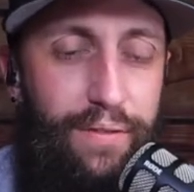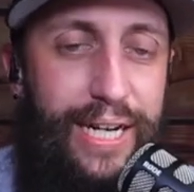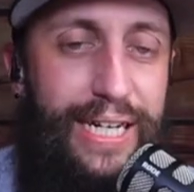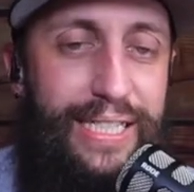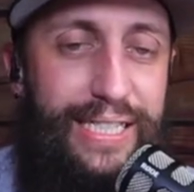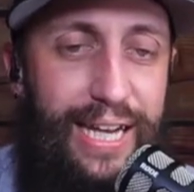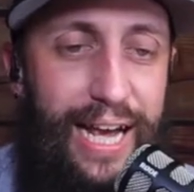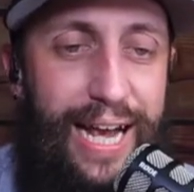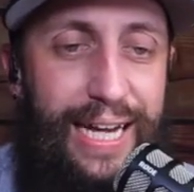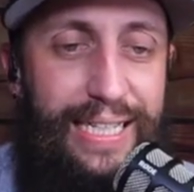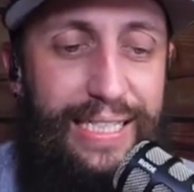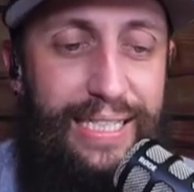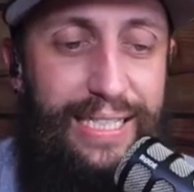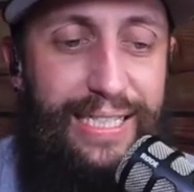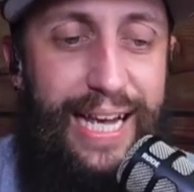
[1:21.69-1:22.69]
He's a
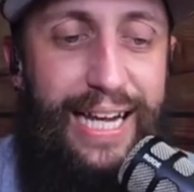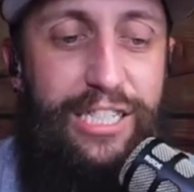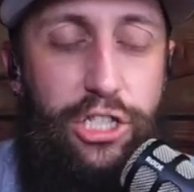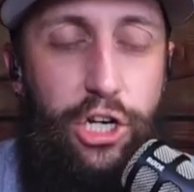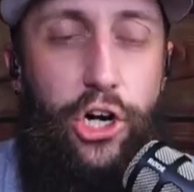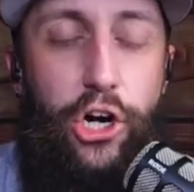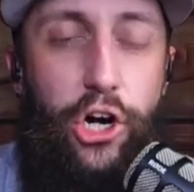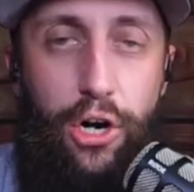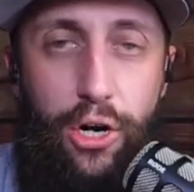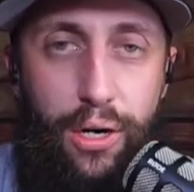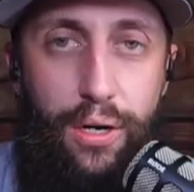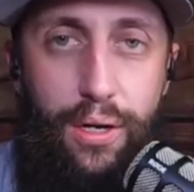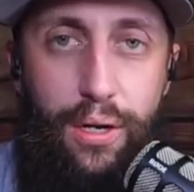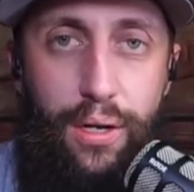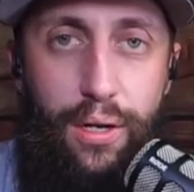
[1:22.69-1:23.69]
center.
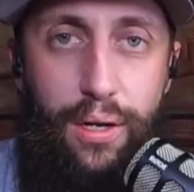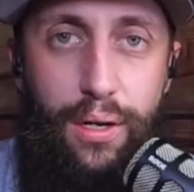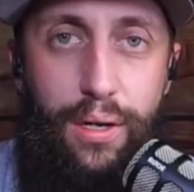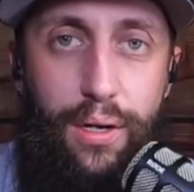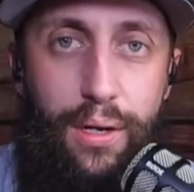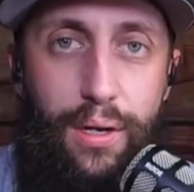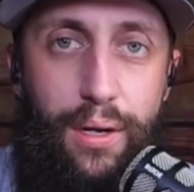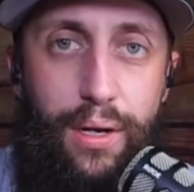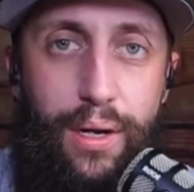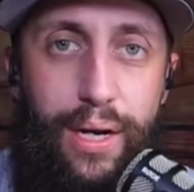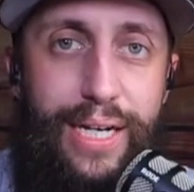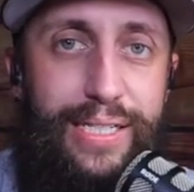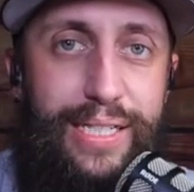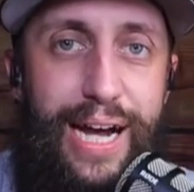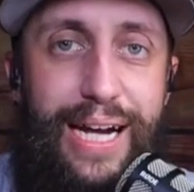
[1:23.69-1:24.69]

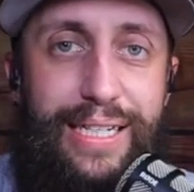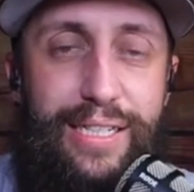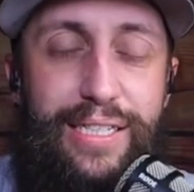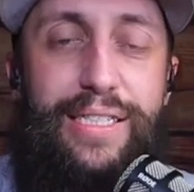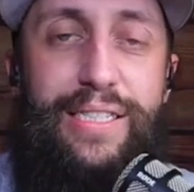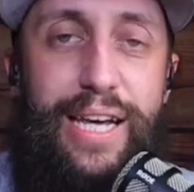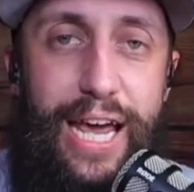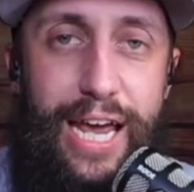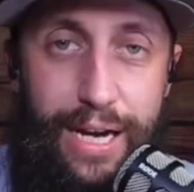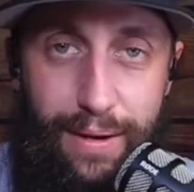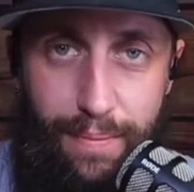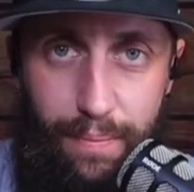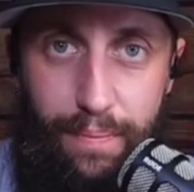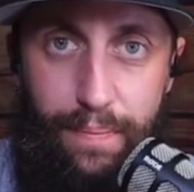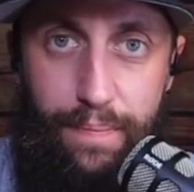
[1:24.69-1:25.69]
It's not the same.